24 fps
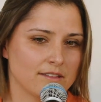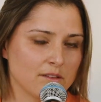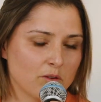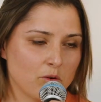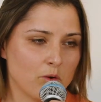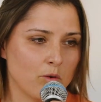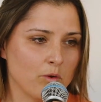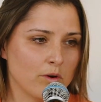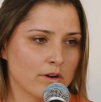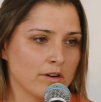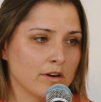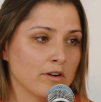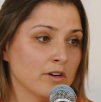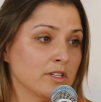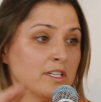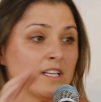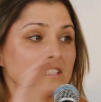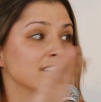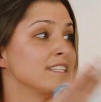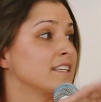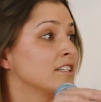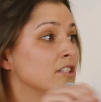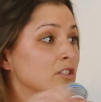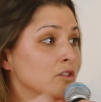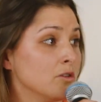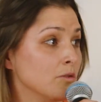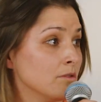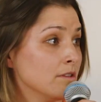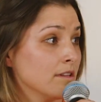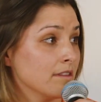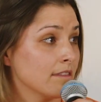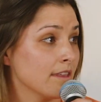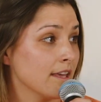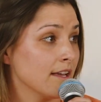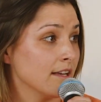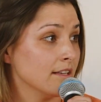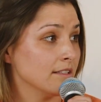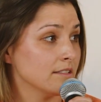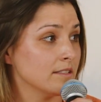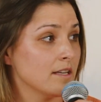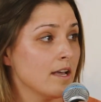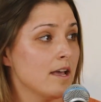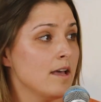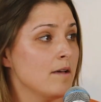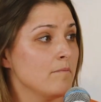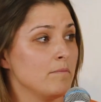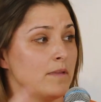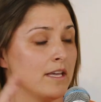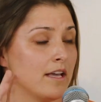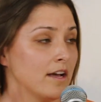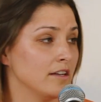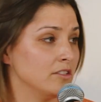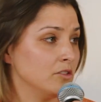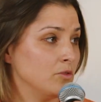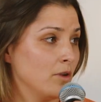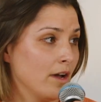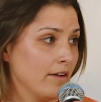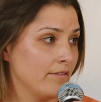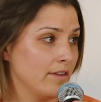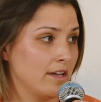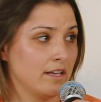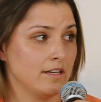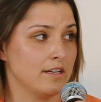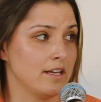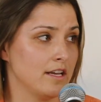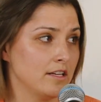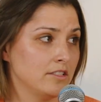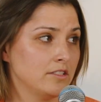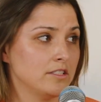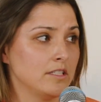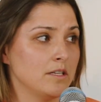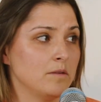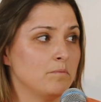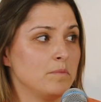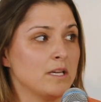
the corner or doesn't get to do the things because you have ADHD,